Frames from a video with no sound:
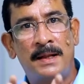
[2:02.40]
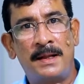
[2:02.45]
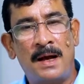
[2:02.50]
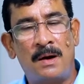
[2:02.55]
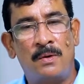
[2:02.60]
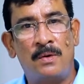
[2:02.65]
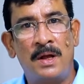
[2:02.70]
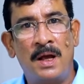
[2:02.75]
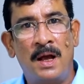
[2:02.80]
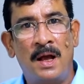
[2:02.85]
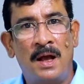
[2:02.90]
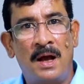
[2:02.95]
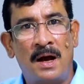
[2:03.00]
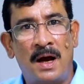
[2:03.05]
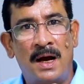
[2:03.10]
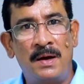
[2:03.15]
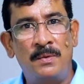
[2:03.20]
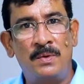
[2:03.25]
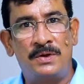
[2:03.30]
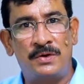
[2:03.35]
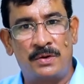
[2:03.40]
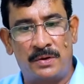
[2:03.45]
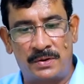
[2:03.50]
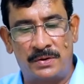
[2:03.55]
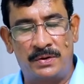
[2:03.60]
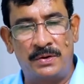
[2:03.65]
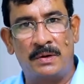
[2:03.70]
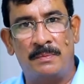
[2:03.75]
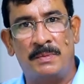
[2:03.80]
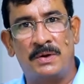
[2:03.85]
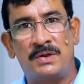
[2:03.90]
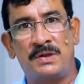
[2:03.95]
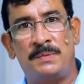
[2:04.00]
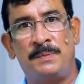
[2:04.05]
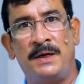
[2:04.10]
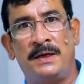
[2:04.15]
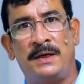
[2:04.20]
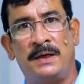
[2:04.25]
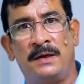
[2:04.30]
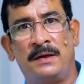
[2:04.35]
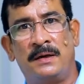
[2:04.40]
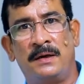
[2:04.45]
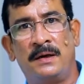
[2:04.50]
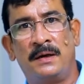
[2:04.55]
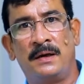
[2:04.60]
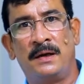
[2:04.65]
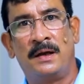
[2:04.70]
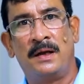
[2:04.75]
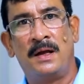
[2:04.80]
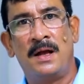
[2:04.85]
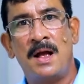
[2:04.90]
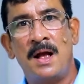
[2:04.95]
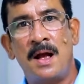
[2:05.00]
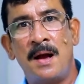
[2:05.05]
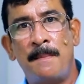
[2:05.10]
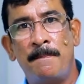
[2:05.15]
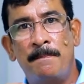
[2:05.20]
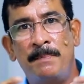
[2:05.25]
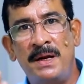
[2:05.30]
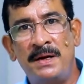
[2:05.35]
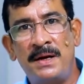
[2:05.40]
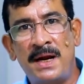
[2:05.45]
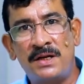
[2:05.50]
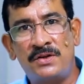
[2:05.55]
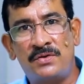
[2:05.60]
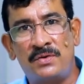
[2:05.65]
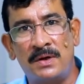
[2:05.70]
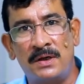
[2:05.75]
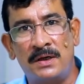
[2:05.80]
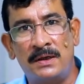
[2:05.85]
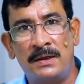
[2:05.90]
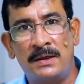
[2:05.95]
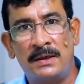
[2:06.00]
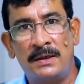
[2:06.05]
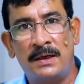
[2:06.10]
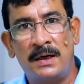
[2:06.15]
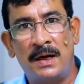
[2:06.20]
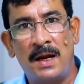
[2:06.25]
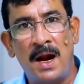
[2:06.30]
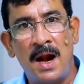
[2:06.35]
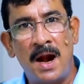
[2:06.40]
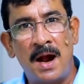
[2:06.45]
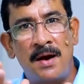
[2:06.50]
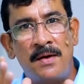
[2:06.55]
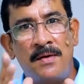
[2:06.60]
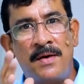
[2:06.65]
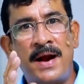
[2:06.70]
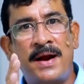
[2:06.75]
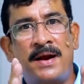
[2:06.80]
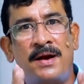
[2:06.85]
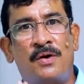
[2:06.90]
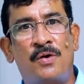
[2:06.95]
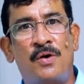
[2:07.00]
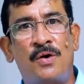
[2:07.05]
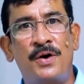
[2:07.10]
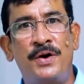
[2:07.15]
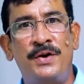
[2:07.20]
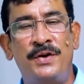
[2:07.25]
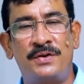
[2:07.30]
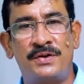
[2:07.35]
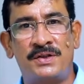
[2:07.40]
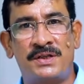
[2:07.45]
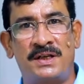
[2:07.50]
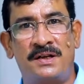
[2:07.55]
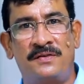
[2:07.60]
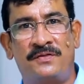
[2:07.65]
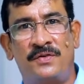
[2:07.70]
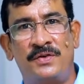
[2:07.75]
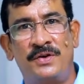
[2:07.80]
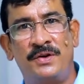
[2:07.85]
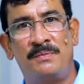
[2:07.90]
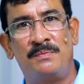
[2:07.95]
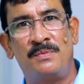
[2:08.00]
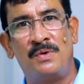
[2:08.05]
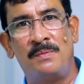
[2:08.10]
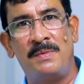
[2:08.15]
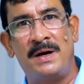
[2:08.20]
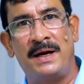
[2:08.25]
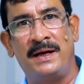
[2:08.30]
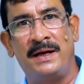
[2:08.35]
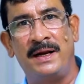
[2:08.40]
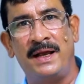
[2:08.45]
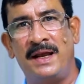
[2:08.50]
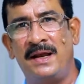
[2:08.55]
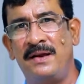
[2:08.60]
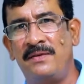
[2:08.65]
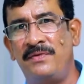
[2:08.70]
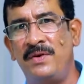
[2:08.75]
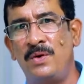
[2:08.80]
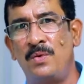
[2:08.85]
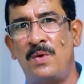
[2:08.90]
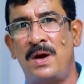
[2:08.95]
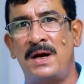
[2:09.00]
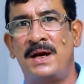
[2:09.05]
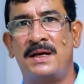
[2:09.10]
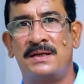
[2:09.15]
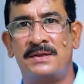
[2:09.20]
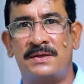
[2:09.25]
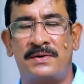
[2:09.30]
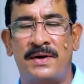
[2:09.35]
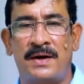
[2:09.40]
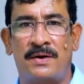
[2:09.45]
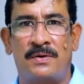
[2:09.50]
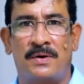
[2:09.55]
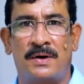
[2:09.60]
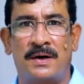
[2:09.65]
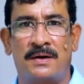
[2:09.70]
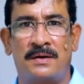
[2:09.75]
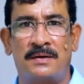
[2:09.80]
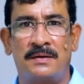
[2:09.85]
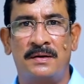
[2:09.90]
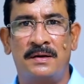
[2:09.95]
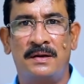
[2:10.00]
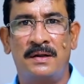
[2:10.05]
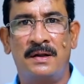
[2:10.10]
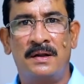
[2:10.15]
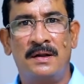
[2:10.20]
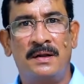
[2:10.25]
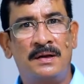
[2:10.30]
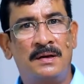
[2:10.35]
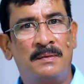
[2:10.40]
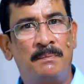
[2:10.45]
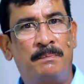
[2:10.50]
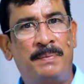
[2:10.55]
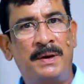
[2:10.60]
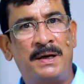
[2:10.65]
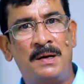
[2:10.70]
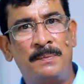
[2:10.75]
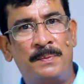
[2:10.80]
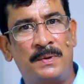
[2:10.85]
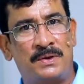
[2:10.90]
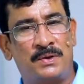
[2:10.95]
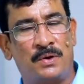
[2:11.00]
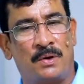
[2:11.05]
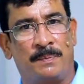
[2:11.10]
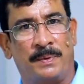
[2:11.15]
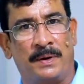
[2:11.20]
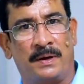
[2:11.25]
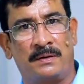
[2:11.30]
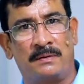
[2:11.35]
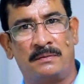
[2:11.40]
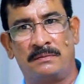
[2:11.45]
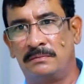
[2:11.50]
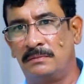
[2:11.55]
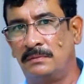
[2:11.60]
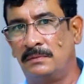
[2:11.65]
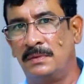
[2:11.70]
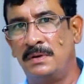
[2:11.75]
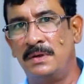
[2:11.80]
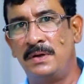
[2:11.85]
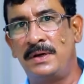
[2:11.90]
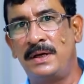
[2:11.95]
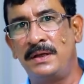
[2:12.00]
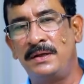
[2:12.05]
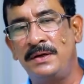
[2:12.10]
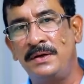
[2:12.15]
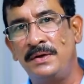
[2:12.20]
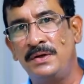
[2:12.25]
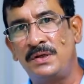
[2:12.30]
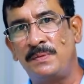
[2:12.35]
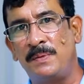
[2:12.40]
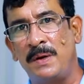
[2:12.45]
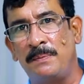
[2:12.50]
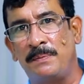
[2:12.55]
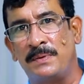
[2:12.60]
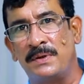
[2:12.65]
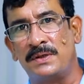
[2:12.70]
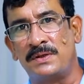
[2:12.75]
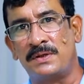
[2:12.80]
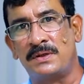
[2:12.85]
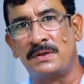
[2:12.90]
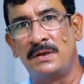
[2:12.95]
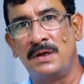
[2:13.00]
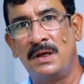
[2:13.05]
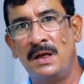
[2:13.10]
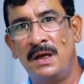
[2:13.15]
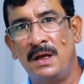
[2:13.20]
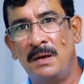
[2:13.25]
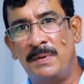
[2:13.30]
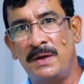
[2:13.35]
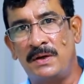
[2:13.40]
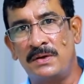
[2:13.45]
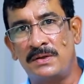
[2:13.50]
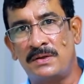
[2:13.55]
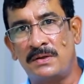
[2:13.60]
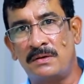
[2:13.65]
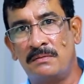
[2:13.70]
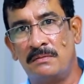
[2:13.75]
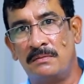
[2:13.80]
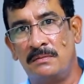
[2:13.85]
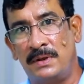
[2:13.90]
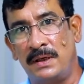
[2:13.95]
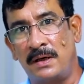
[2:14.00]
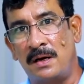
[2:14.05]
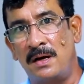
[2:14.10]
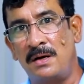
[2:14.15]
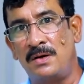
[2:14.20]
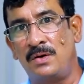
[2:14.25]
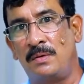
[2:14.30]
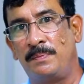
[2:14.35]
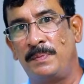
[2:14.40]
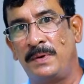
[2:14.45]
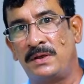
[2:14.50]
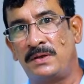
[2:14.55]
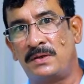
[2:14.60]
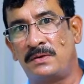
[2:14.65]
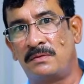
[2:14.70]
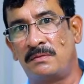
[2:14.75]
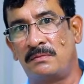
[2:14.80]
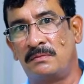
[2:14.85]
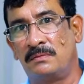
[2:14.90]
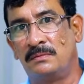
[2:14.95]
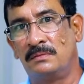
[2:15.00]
Now, I will talk to you about speaking. Be natural. Record yourself on your mobile. Everyone has a recorder. Pick up a topic. Look at the newspapers, because there are topics